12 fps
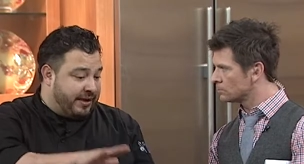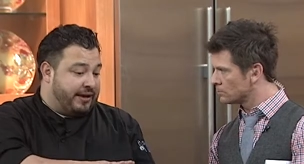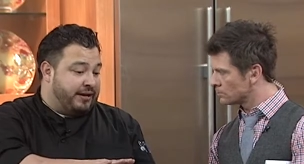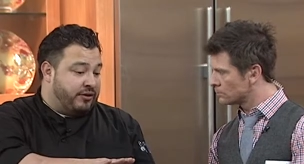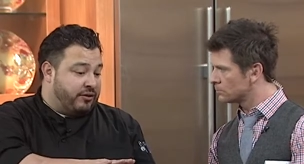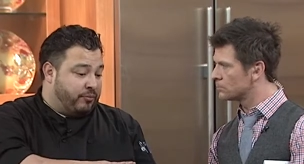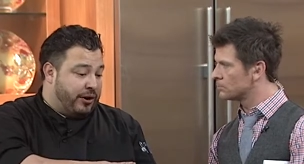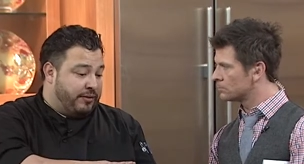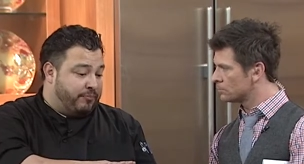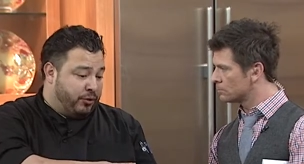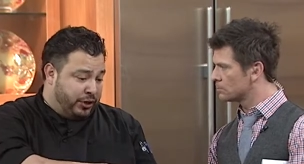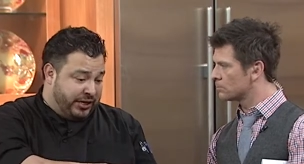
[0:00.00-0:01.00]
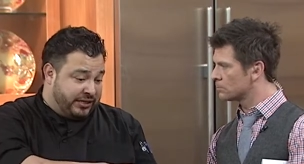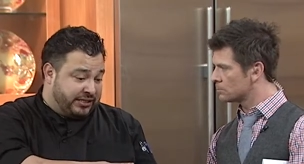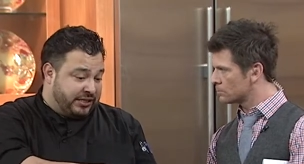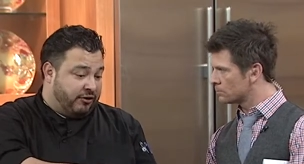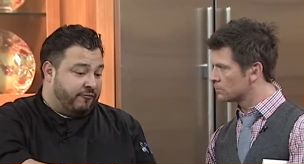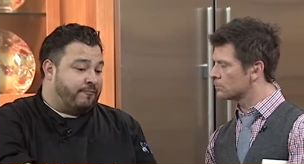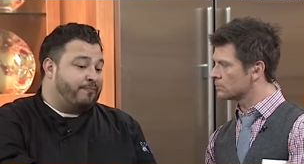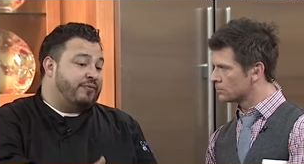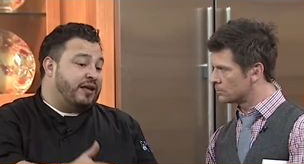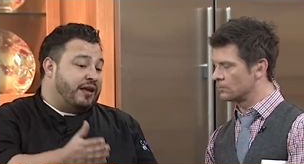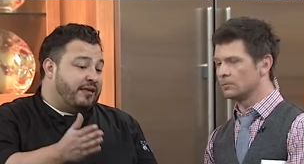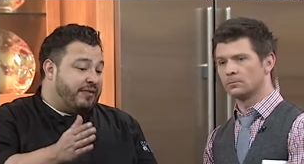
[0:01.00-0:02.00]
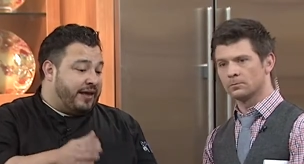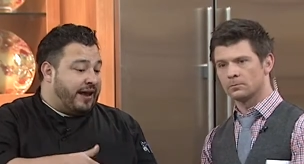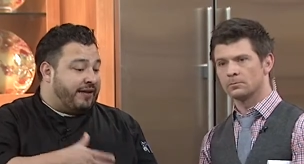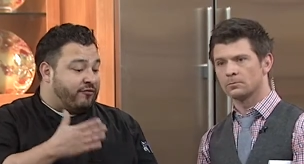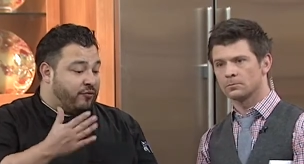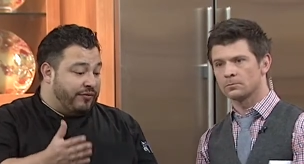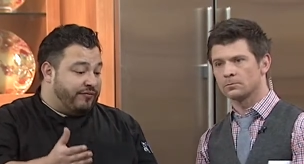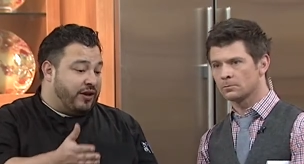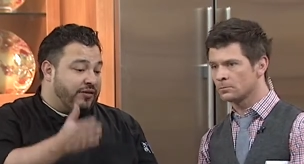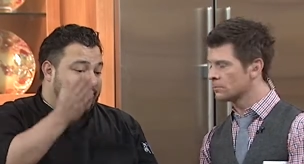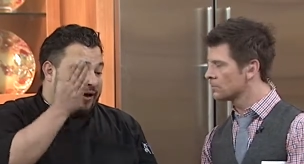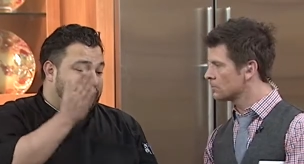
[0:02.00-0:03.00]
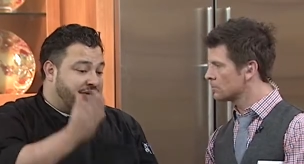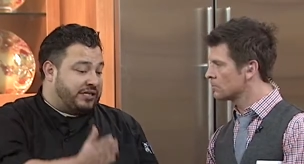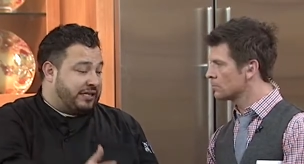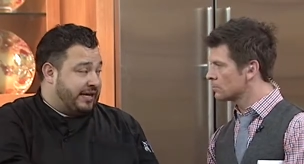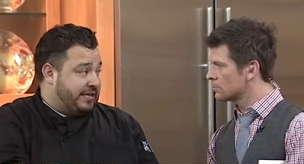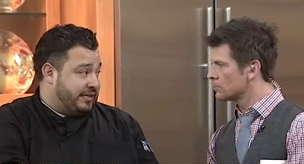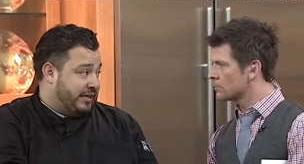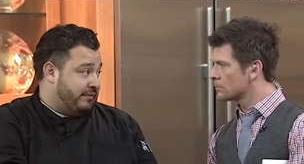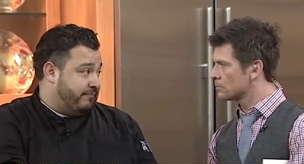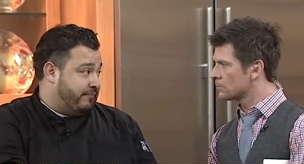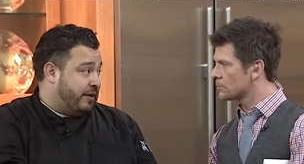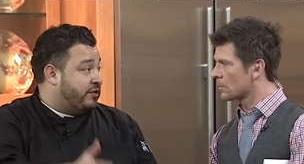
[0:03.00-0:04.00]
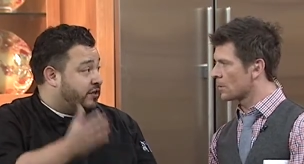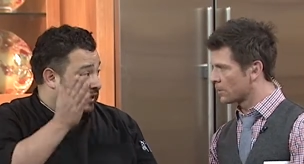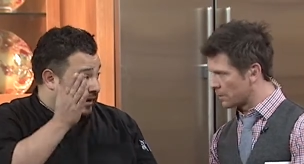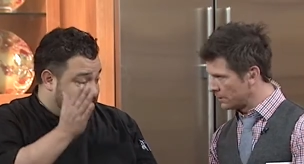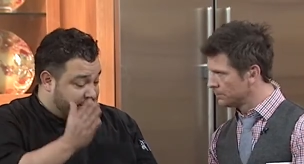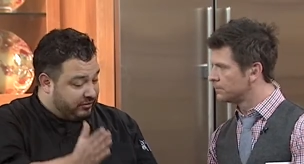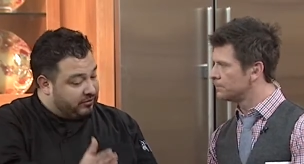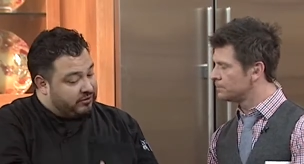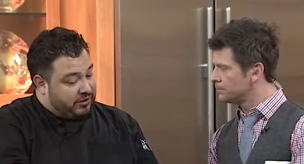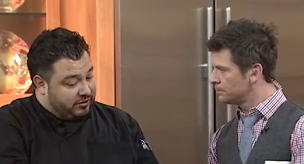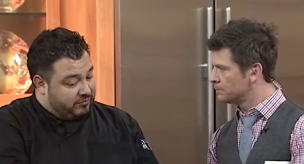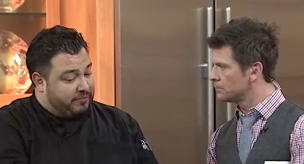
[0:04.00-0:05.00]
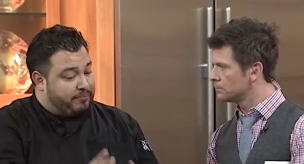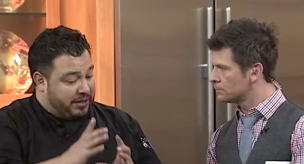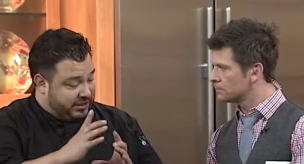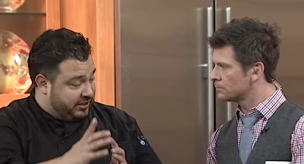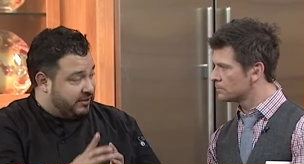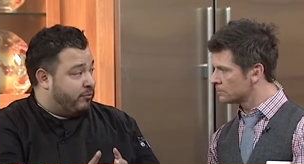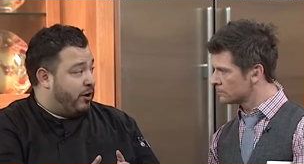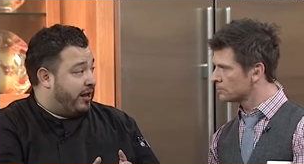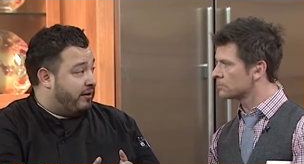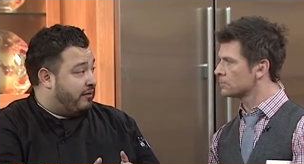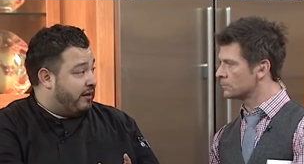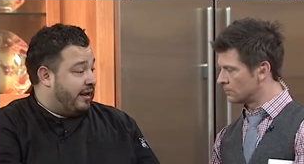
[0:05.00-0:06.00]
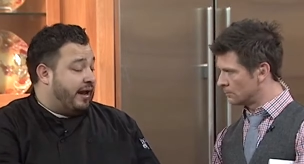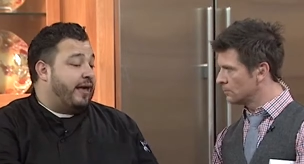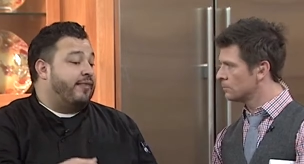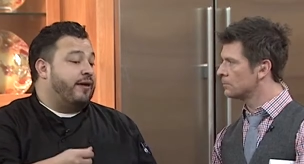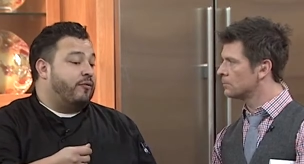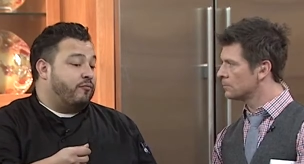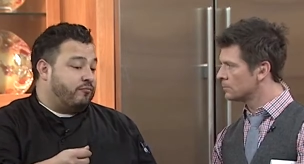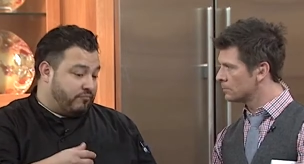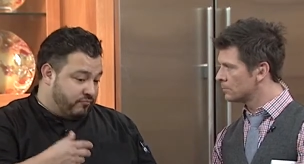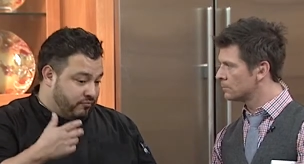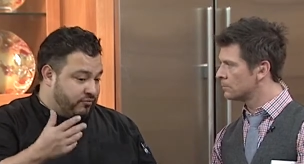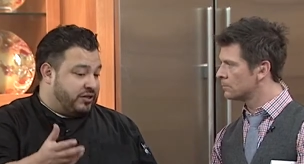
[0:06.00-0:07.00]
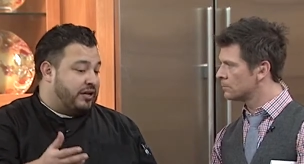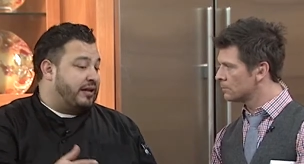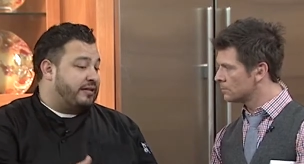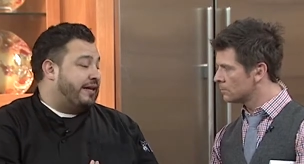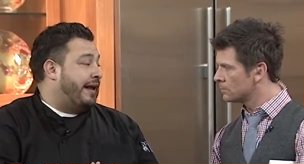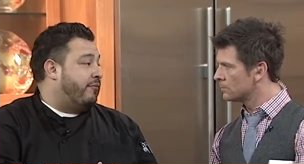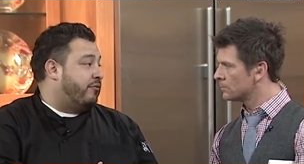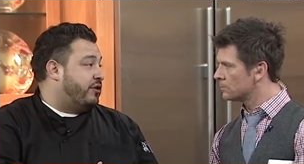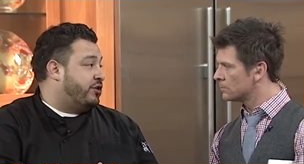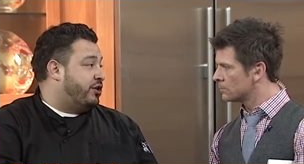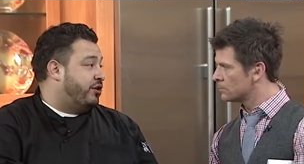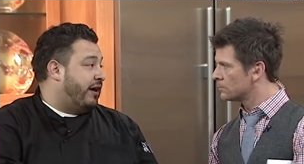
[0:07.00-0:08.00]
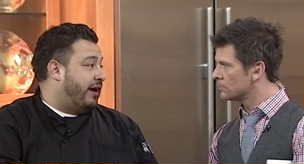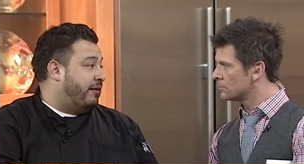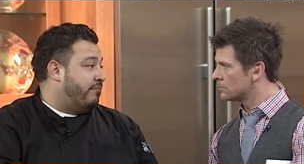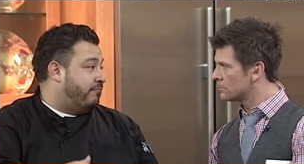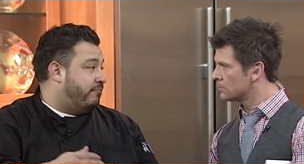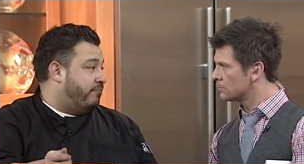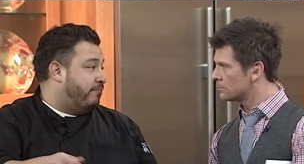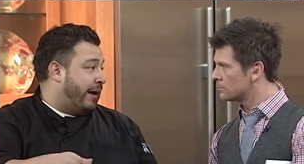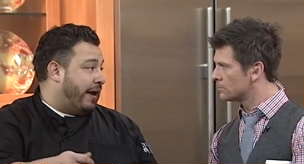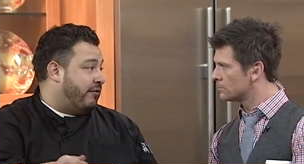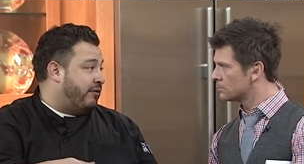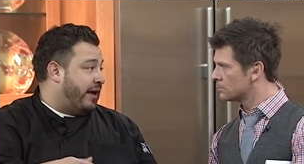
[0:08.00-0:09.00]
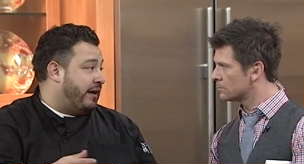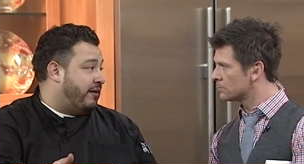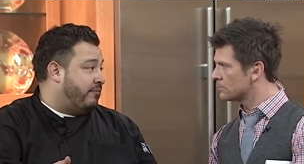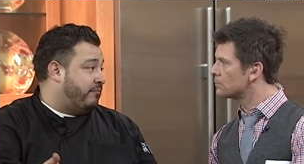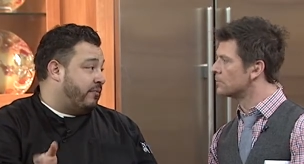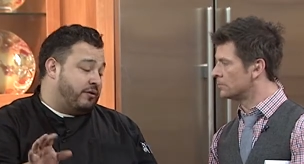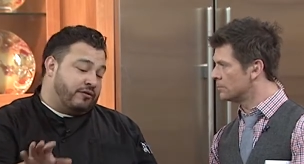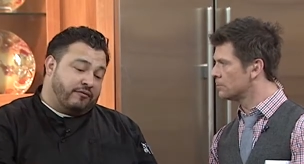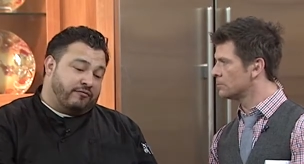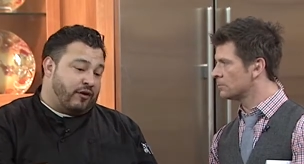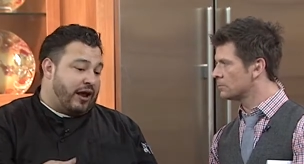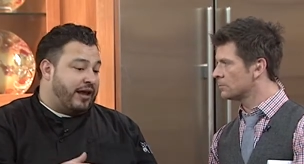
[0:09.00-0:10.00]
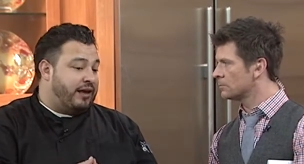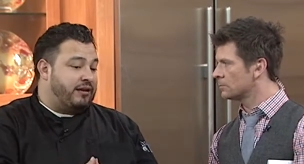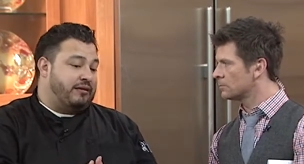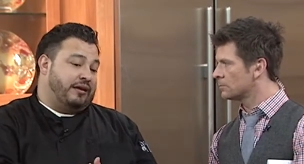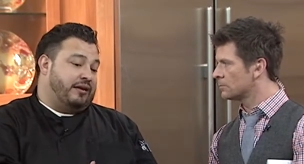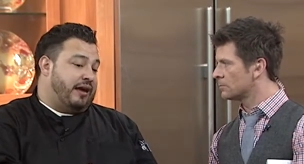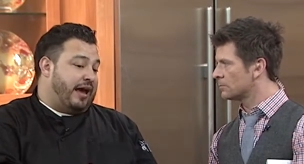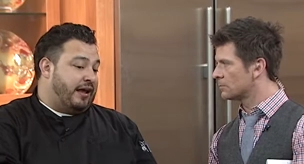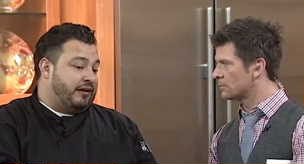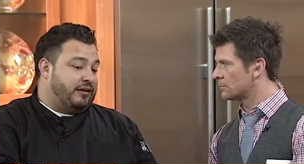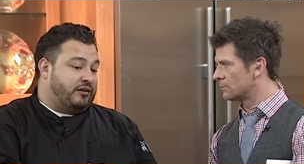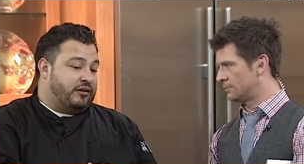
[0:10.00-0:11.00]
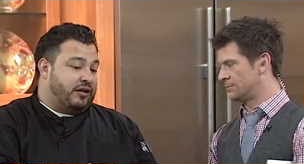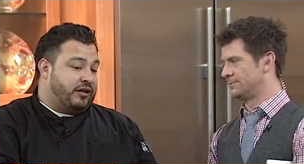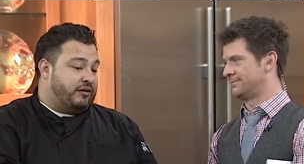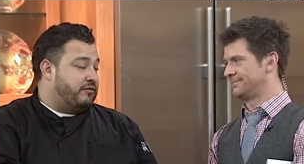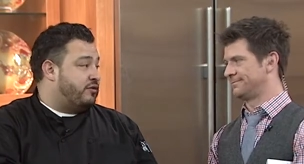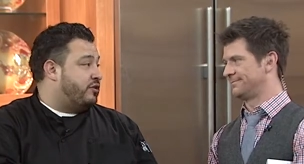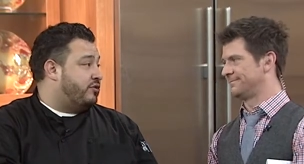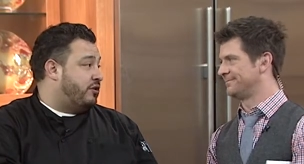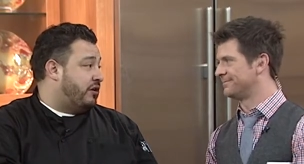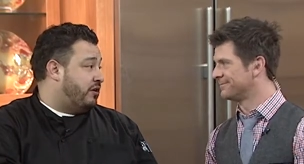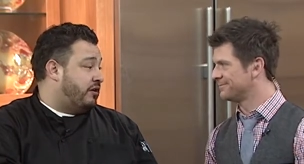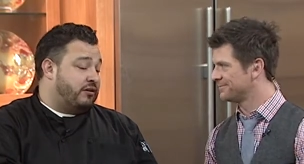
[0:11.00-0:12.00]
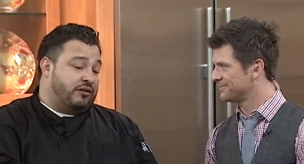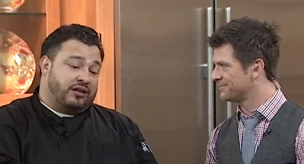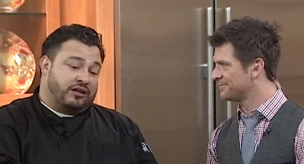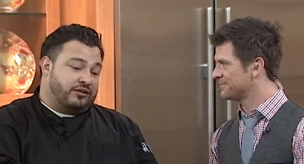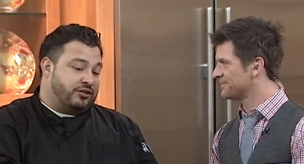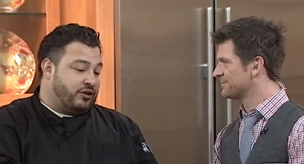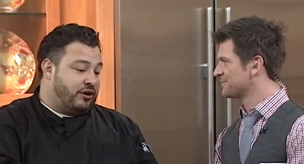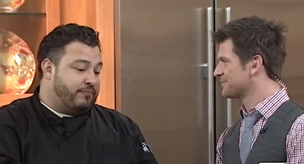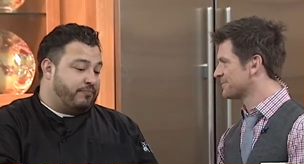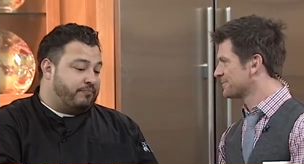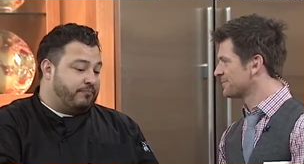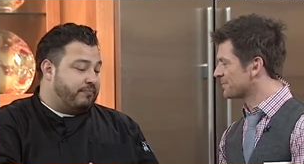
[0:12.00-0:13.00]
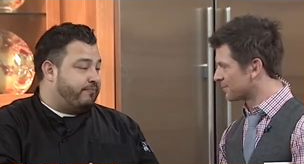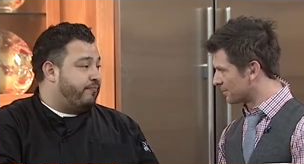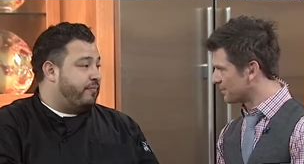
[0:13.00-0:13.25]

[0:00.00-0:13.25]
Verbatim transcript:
Speaker 1: that into the bread pudding itself. Mm-hmm. Then after we've done that, we slice it into okay. like pieces of bread, mm-hmm. and then to, today we're going to show you how to batter that up, mm-hmm. fry it, add a little uh, mm-hmm. a little uh, syrup, Mm